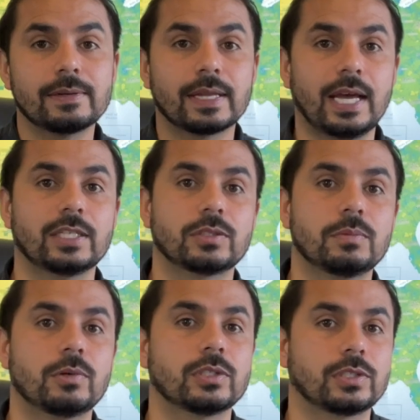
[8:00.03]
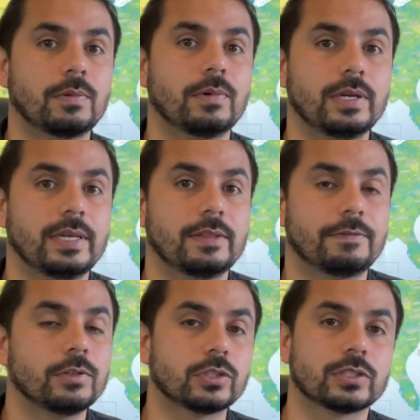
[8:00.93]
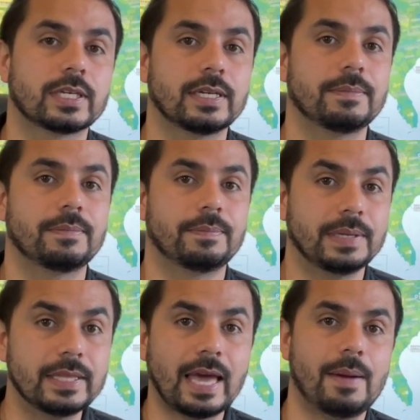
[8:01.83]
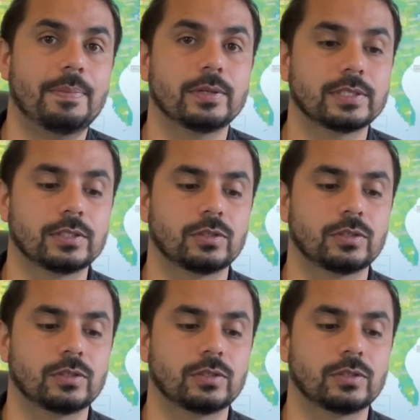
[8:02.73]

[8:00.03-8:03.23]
classroom where someone in the future is going to be that person.